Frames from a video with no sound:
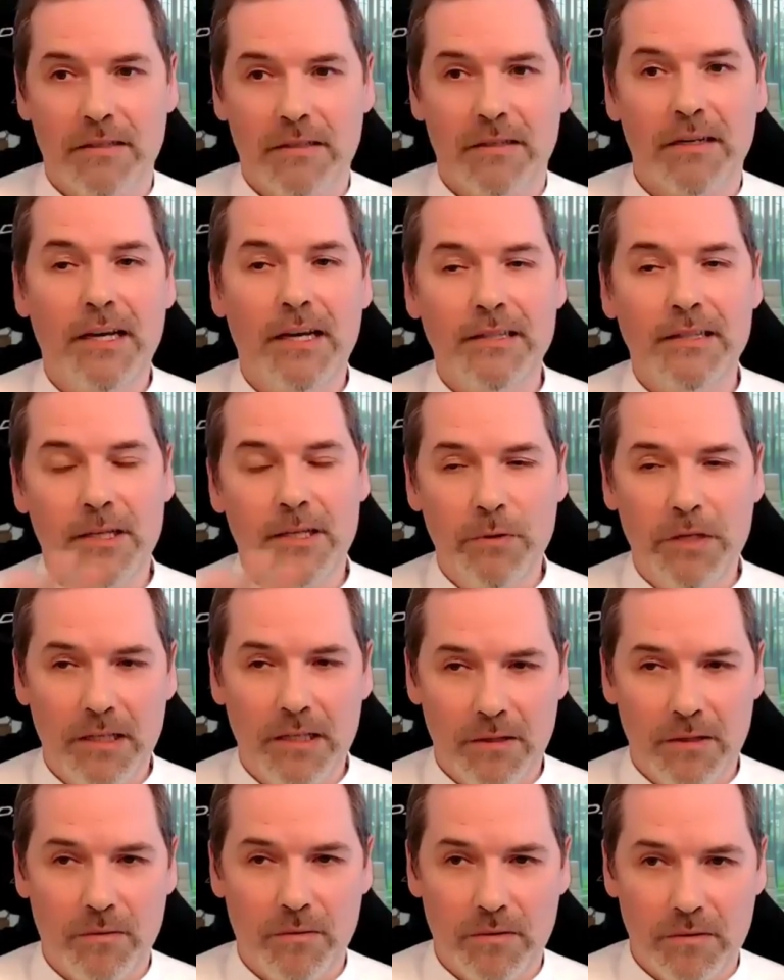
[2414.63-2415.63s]
later we
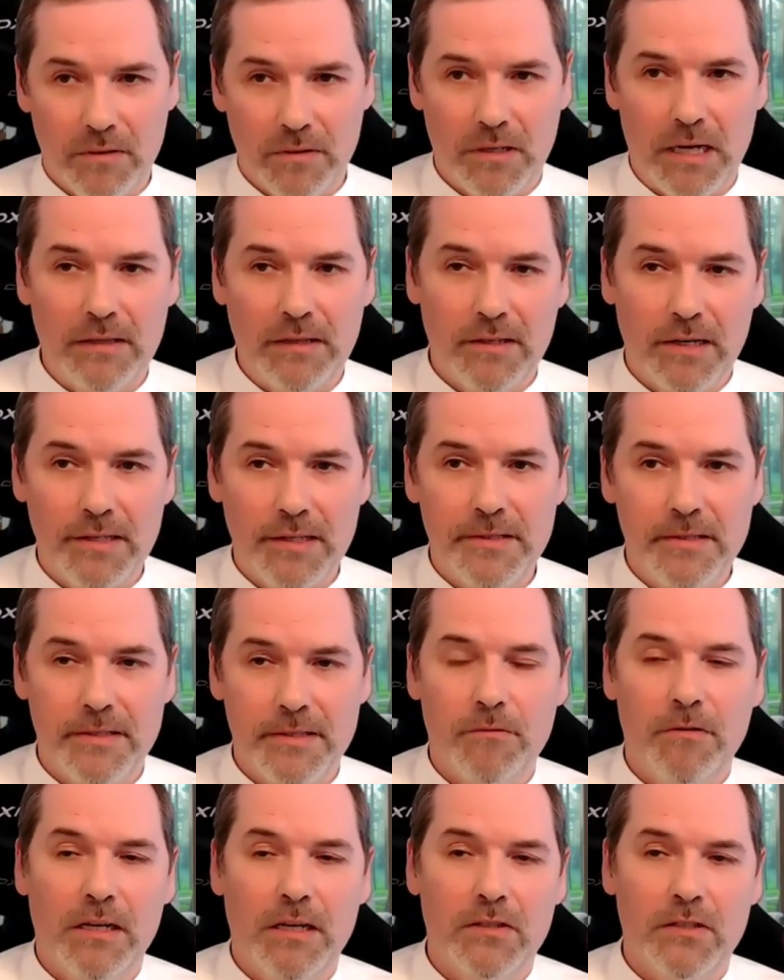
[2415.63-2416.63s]
can address
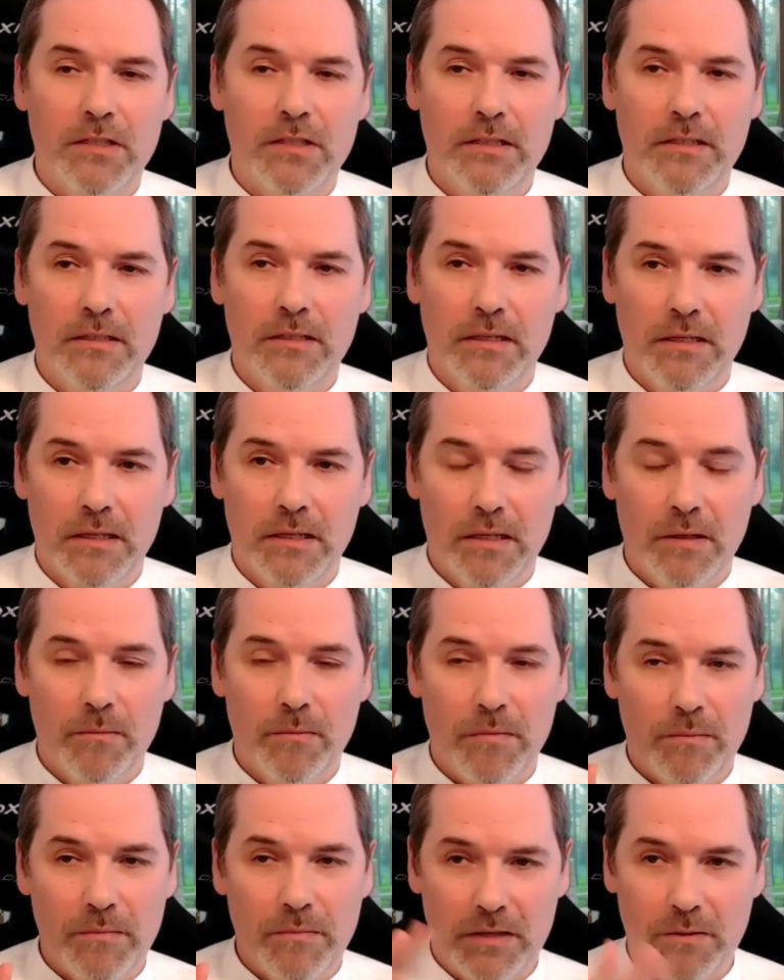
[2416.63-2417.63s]
this question,
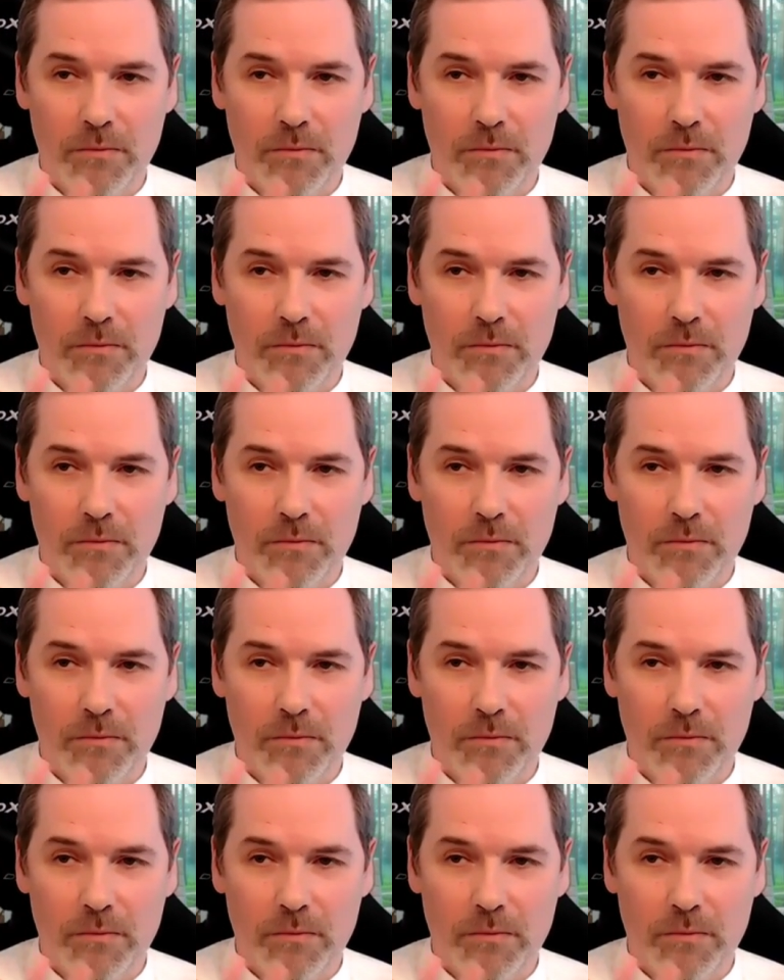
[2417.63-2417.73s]
but